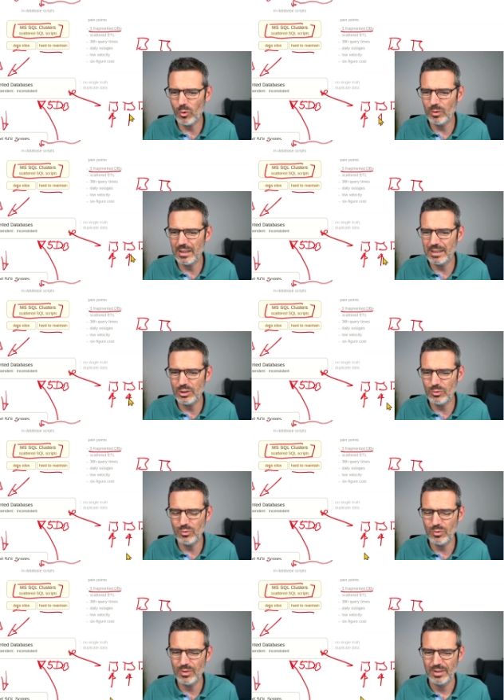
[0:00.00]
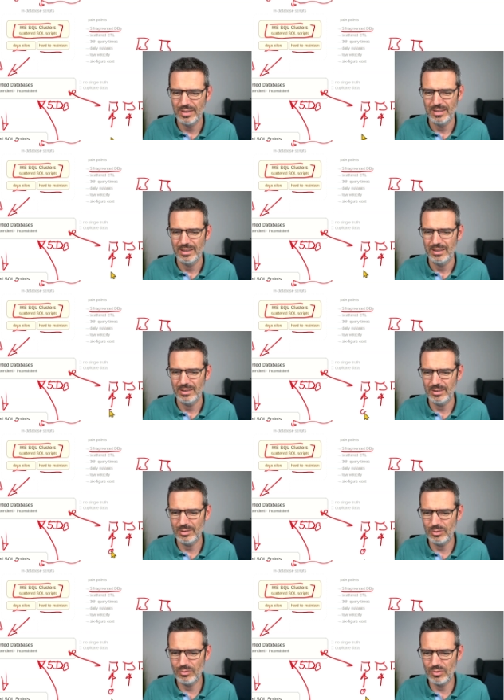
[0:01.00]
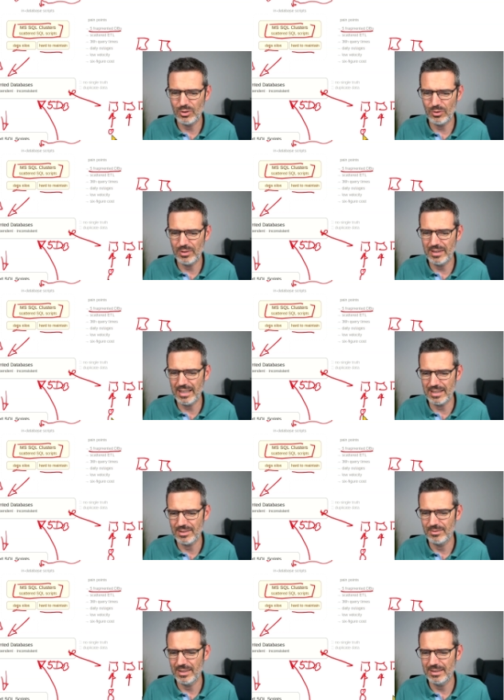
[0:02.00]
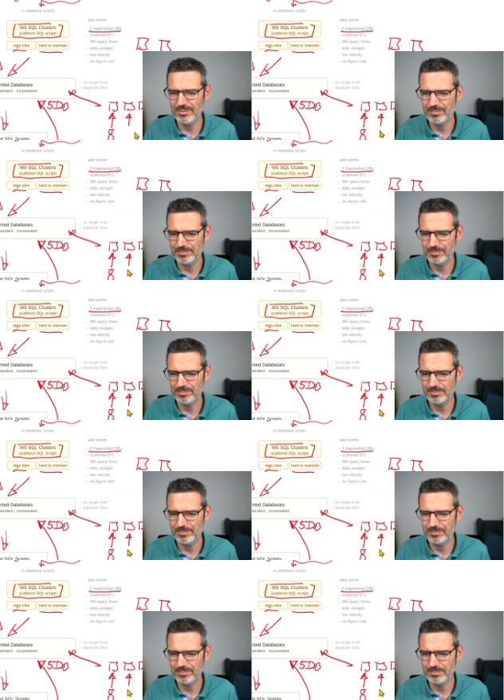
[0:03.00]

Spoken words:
only do certain things, right?